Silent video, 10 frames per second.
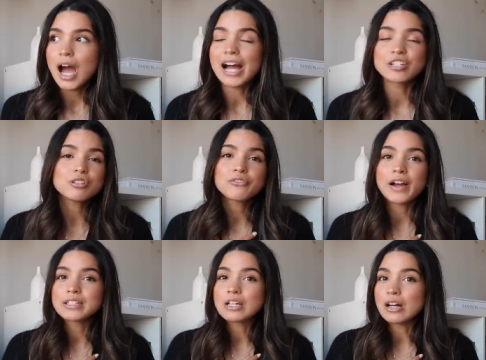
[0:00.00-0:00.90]
I just
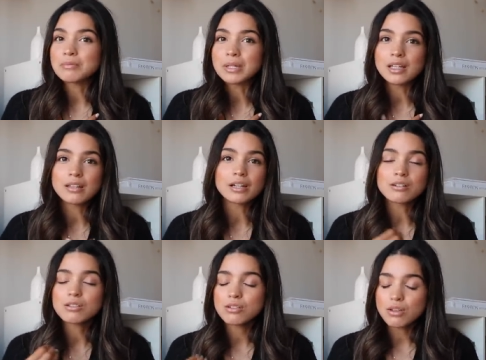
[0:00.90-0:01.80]
find on me, they
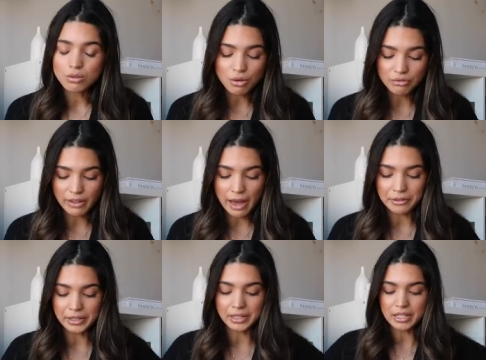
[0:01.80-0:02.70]
are so, so
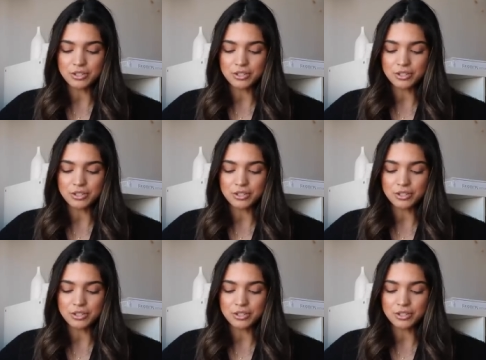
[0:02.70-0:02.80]
flattering.